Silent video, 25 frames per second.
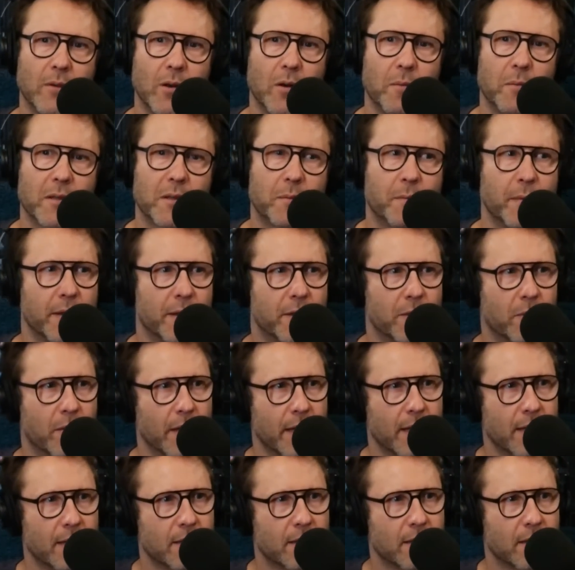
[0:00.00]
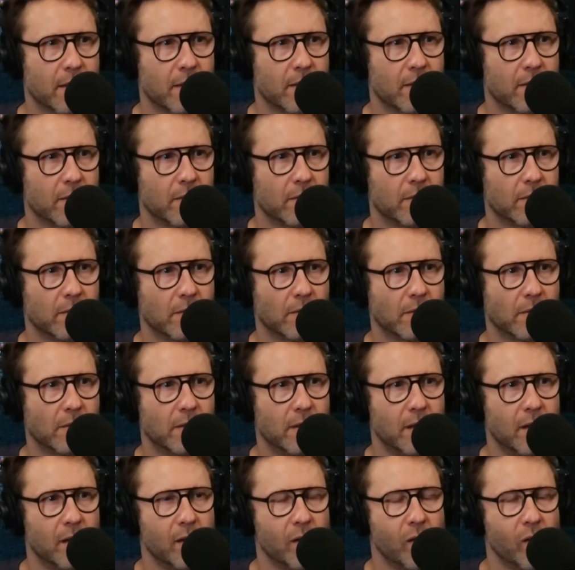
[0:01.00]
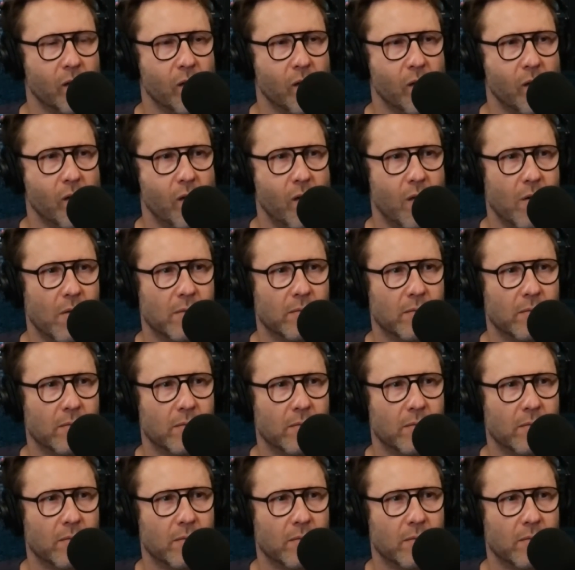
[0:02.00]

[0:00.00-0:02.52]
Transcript: almost mid-20s. Eh, I